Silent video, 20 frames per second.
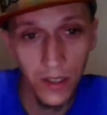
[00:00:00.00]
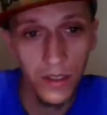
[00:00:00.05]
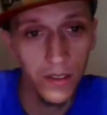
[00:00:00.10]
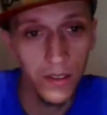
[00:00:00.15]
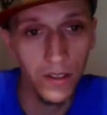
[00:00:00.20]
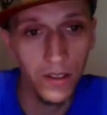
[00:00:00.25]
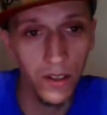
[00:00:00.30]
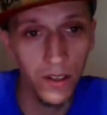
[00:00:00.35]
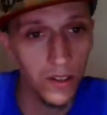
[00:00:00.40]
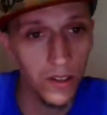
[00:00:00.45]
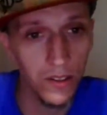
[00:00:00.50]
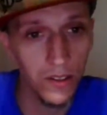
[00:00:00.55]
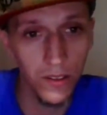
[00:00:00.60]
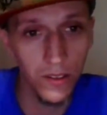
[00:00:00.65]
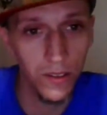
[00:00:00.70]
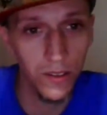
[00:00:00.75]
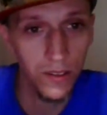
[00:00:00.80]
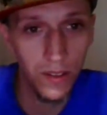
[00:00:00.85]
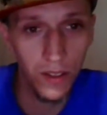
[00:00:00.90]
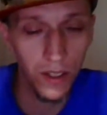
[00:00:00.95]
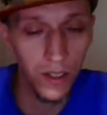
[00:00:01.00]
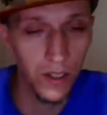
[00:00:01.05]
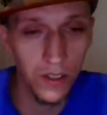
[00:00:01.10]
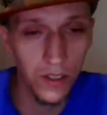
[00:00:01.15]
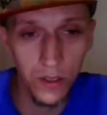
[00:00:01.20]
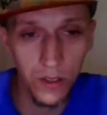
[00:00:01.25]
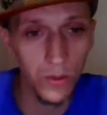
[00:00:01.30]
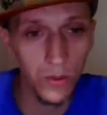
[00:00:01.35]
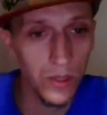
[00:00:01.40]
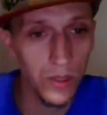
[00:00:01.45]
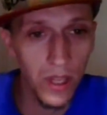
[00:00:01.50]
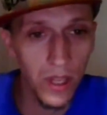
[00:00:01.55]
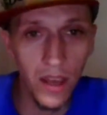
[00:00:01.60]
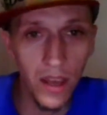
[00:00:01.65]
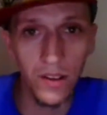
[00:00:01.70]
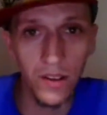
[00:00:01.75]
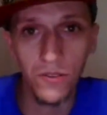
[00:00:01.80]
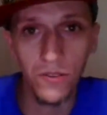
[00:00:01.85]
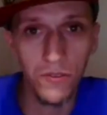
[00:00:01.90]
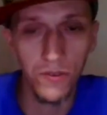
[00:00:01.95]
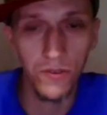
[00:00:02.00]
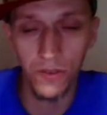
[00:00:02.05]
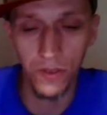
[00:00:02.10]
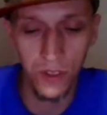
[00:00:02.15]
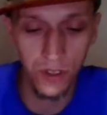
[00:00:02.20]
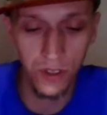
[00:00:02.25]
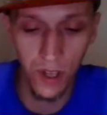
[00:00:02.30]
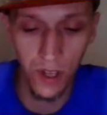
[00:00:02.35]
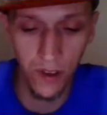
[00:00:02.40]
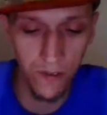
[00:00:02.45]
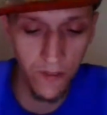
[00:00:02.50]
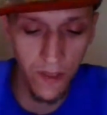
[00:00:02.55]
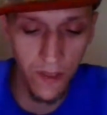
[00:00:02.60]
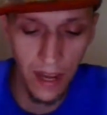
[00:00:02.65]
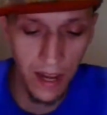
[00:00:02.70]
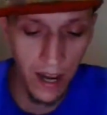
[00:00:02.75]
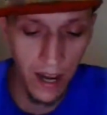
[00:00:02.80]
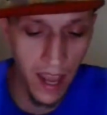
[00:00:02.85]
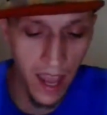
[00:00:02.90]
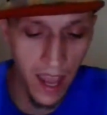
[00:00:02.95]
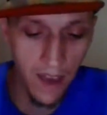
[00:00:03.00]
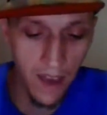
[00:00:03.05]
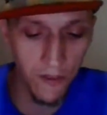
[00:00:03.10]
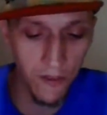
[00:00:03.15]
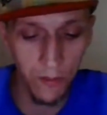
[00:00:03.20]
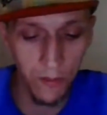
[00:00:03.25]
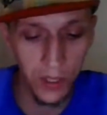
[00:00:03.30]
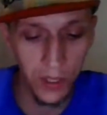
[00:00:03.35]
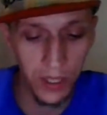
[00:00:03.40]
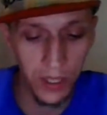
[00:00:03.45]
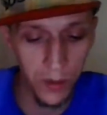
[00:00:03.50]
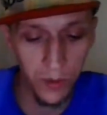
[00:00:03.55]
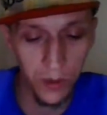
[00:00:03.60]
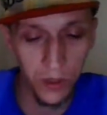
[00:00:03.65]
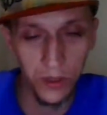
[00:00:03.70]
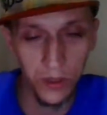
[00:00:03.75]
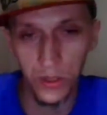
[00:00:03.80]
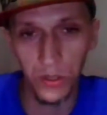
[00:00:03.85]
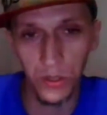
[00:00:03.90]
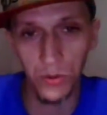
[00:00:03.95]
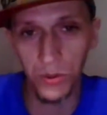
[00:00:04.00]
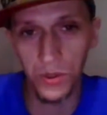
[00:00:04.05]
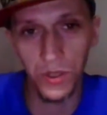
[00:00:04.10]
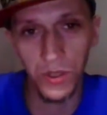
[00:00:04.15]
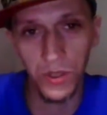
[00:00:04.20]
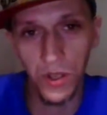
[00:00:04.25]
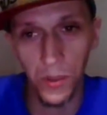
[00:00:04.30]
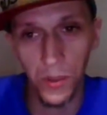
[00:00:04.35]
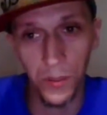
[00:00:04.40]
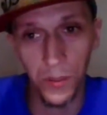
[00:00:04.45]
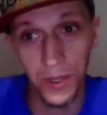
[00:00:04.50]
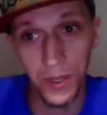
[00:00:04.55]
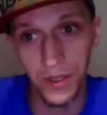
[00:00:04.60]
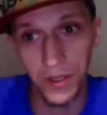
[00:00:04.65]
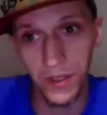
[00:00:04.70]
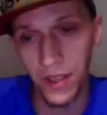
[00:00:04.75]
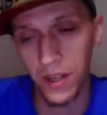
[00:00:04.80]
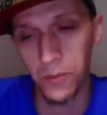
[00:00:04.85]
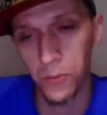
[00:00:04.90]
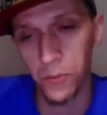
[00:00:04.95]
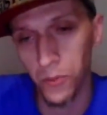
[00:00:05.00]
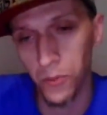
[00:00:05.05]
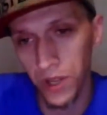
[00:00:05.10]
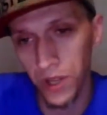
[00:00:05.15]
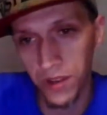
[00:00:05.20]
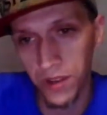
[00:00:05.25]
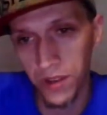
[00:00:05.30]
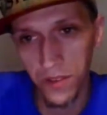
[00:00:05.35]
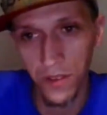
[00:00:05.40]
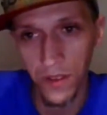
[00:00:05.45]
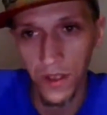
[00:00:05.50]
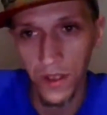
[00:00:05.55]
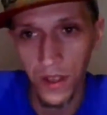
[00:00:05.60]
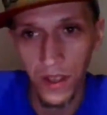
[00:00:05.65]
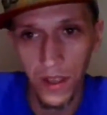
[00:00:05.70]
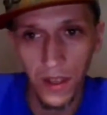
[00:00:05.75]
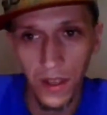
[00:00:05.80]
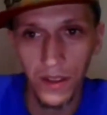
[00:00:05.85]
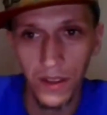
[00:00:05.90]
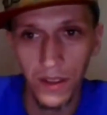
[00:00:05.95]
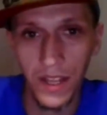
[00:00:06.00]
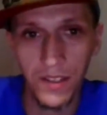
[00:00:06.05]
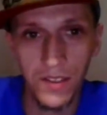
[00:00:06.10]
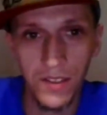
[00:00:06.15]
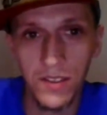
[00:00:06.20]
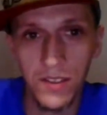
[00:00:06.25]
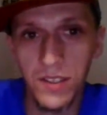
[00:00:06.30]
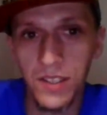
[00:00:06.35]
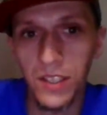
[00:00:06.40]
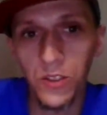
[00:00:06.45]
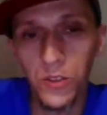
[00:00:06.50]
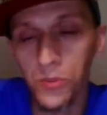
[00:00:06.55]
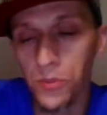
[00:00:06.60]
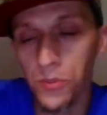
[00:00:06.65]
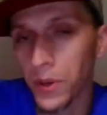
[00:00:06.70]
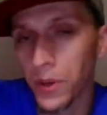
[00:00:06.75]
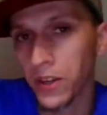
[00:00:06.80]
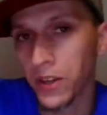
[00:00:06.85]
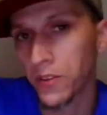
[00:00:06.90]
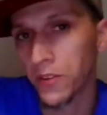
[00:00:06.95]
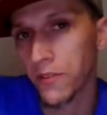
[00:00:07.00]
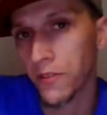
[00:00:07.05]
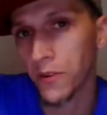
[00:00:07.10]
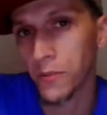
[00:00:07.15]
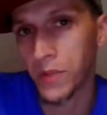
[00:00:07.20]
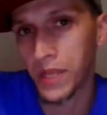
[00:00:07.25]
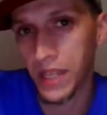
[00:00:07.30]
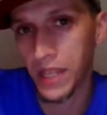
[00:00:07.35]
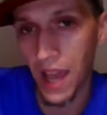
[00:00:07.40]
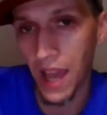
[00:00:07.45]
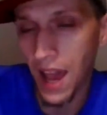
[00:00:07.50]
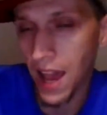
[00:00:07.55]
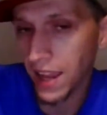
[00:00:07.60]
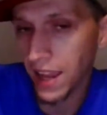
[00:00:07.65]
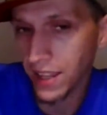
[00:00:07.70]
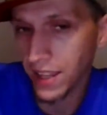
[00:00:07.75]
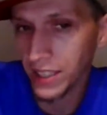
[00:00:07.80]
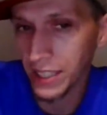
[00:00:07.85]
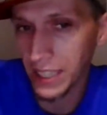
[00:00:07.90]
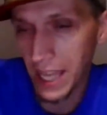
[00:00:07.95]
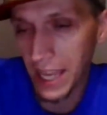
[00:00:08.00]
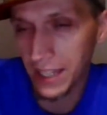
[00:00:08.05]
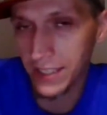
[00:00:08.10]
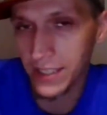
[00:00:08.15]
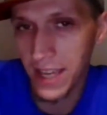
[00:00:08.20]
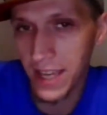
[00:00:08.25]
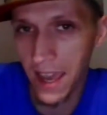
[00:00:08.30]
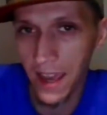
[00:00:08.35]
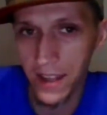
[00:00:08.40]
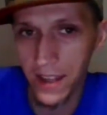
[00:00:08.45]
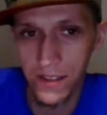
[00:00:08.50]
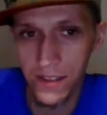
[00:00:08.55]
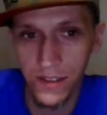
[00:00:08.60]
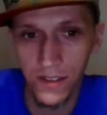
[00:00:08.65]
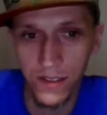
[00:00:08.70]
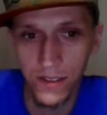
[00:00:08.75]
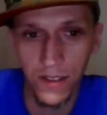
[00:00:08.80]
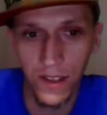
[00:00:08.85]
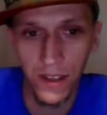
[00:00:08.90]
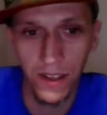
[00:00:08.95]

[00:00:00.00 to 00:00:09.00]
They're gonna do a lot of stuff that I haven't been able to do with the company that I'm with. That's a deal breaker for me. I collect hats.